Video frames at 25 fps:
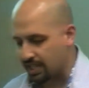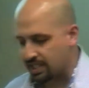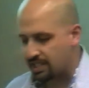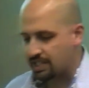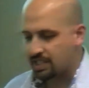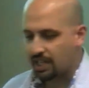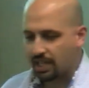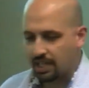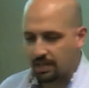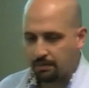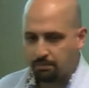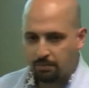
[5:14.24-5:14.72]

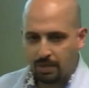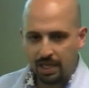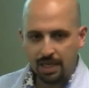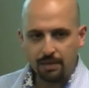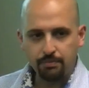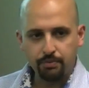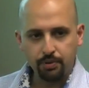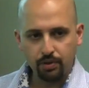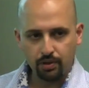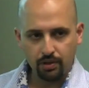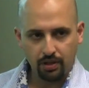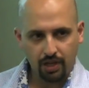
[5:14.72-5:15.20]
study
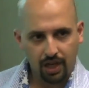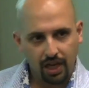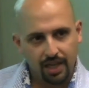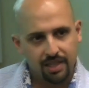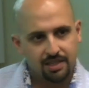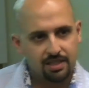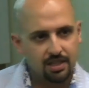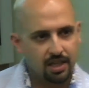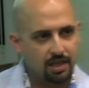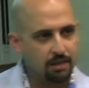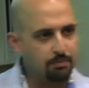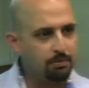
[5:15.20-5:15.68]
people. I
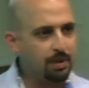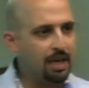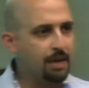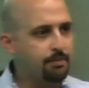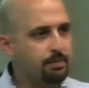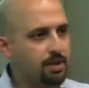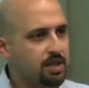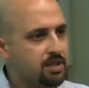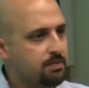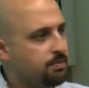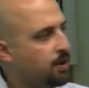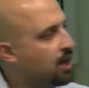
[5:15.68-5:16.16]
study
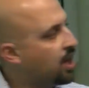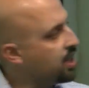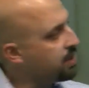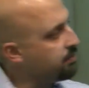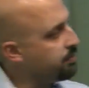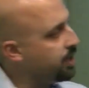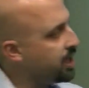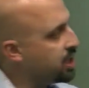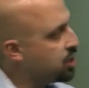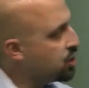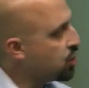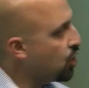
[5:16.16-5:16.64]
people as part of
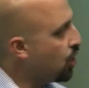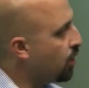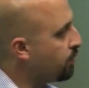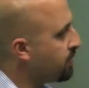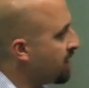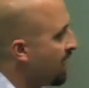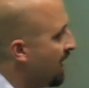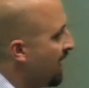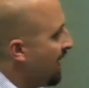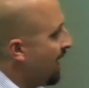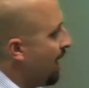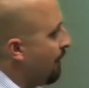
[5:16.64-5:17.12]
my
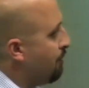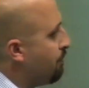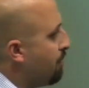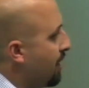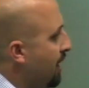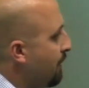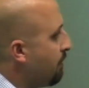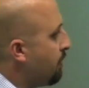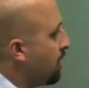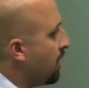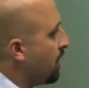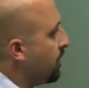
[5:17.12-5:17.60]
jobs, and
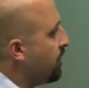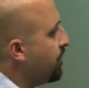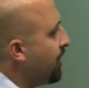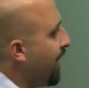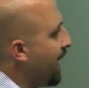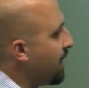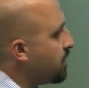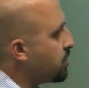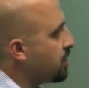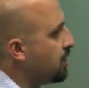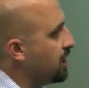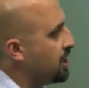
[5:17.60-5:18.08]
people are
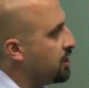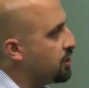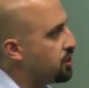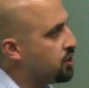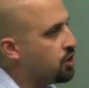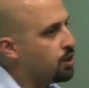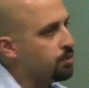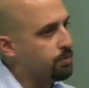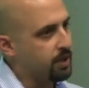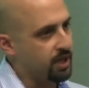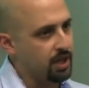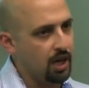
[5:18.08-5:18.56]
naturally
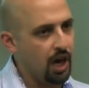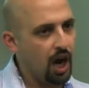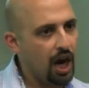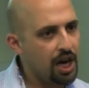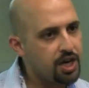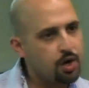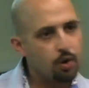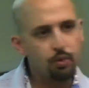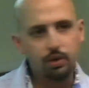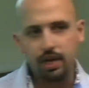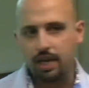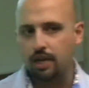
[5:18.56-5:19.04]
stupid. I
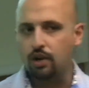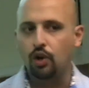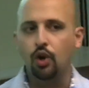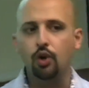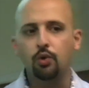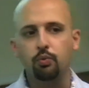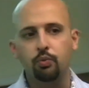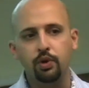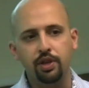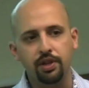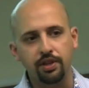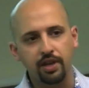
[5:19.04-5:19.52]
don't get
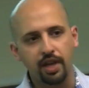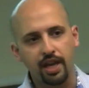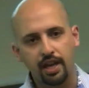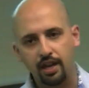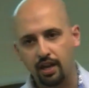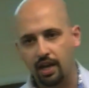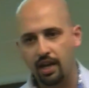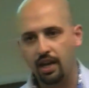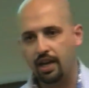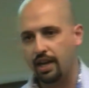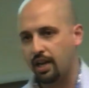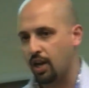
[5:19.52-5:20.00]
on with
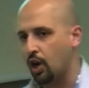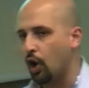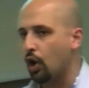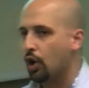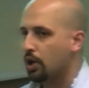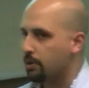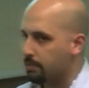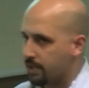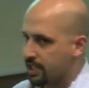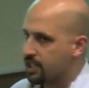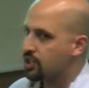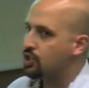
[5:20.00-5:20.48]

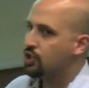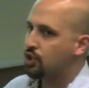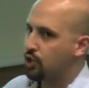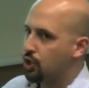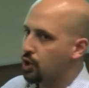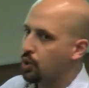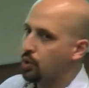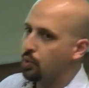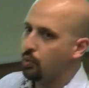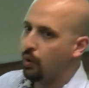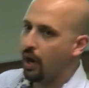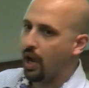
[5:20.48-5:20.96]
economists
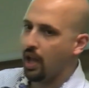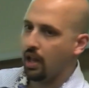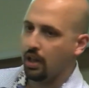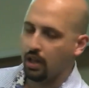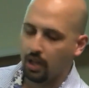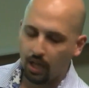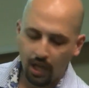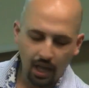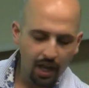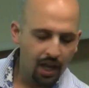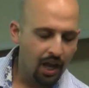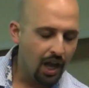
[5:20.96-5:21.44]
too
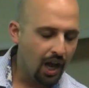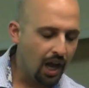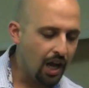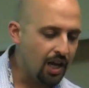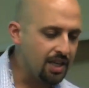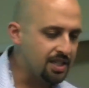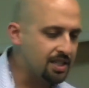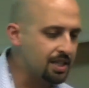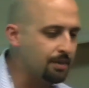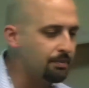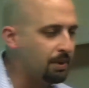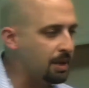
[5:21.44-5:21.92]
well,
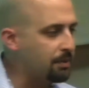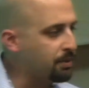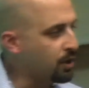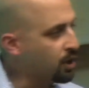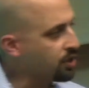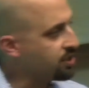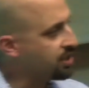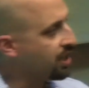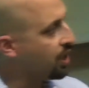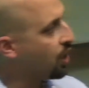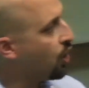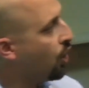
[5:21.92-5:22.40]
simply
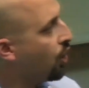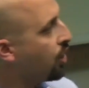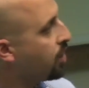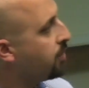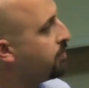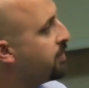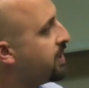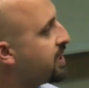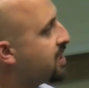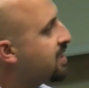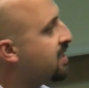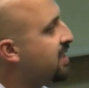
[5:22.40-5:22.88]
because
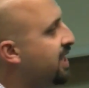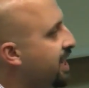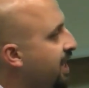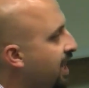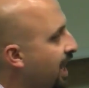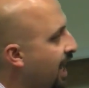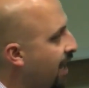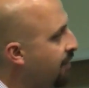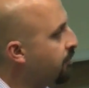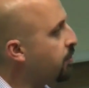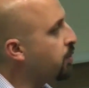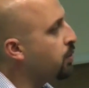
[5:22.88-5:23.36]
economists
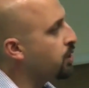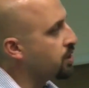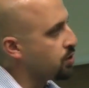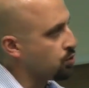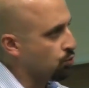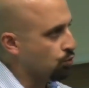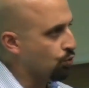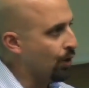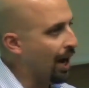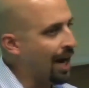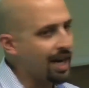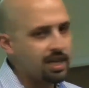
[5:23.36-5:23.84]
think everyone's
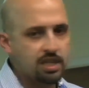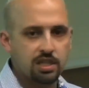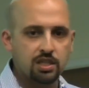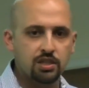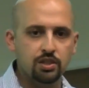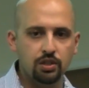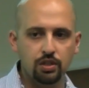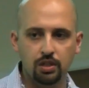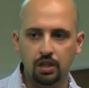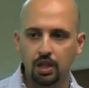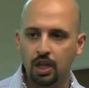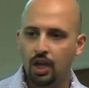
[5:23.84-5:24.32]

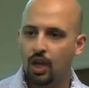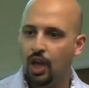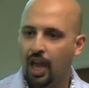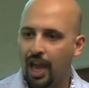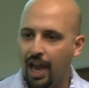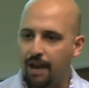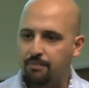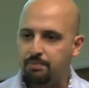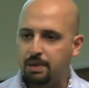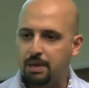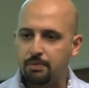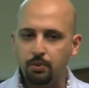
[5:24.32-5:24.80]
rational,
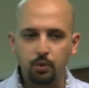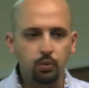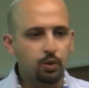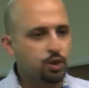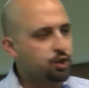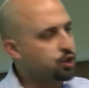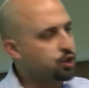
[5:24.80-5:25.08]
and people will